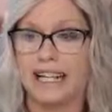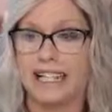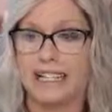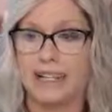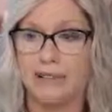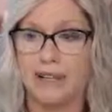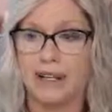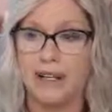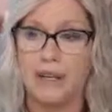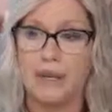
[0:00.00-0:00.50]

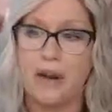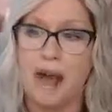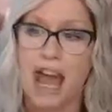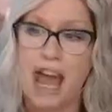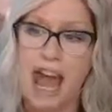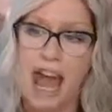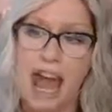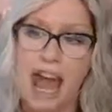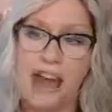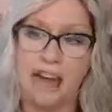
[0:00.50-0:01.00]
something you
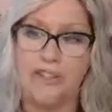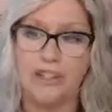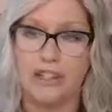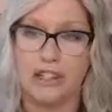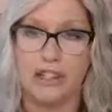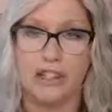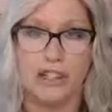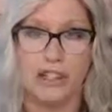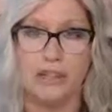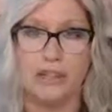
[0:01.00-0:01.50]
have
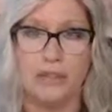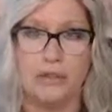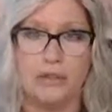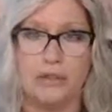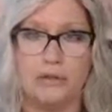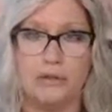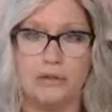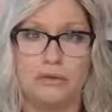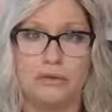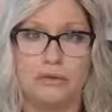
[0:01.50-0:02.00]
to do.
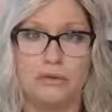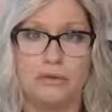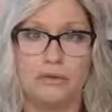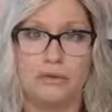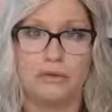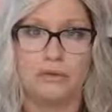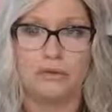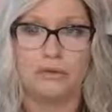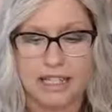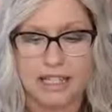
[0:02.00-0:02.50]

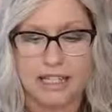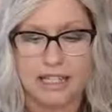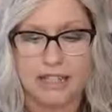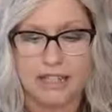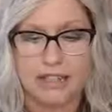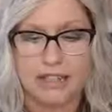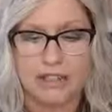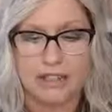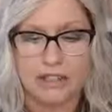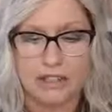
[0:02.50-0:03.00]

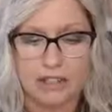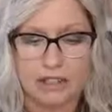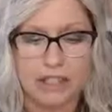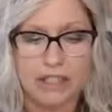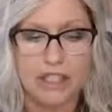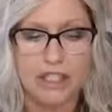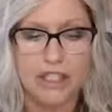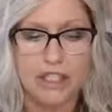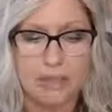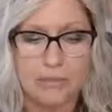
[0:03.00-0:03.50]

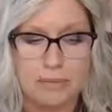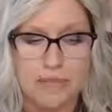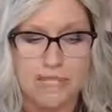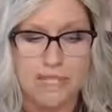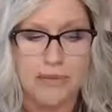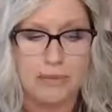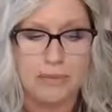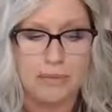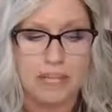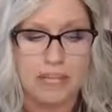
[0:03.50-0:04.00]
Journaling should be
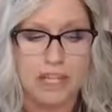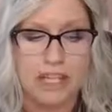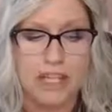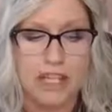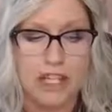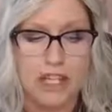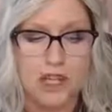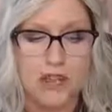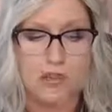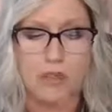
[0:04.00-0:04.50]
something
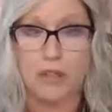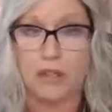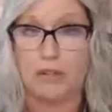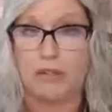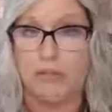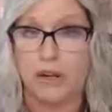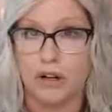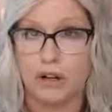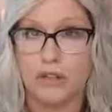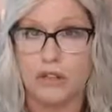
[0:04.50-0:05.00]
that you look
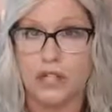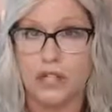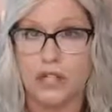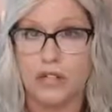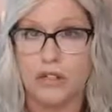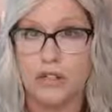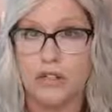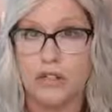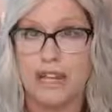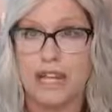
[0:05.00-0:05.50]
forward
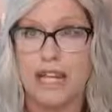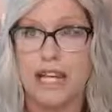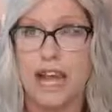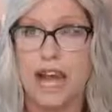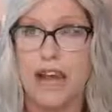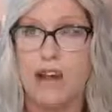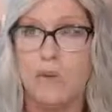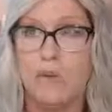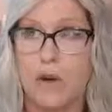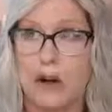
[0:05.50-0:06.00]
to, that
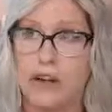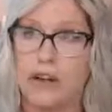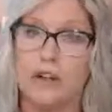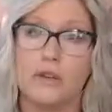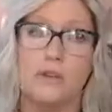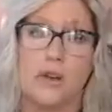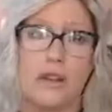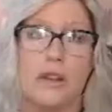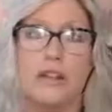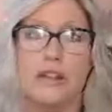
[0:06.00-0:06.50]
I wonder
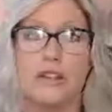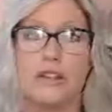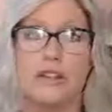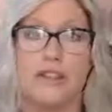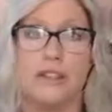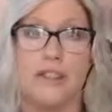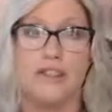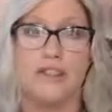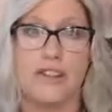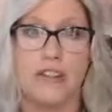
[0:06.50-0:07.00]
what will
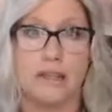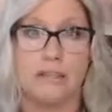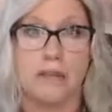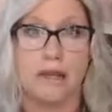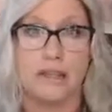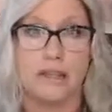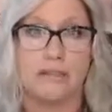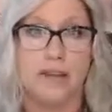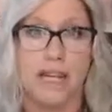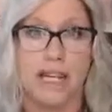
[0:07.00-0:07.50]
develop
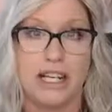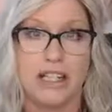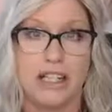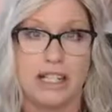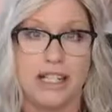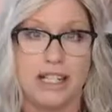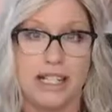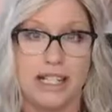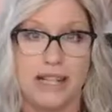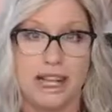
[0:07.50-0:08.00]
on the
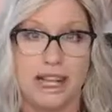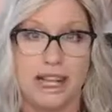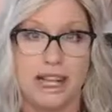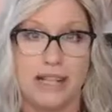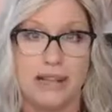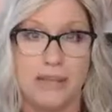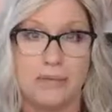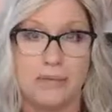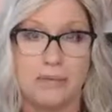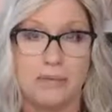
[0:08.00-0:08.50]
pages
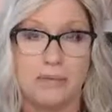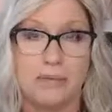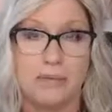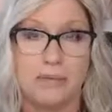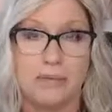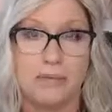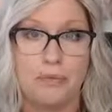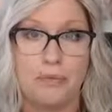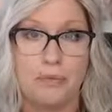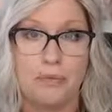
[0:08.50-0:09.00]
today.
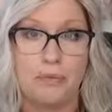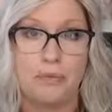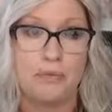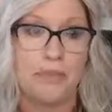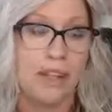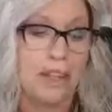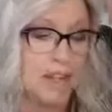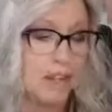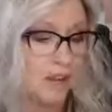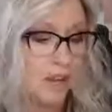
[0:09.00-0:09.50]

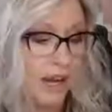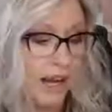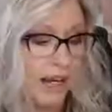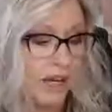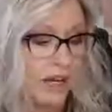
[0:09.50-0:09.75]
And so I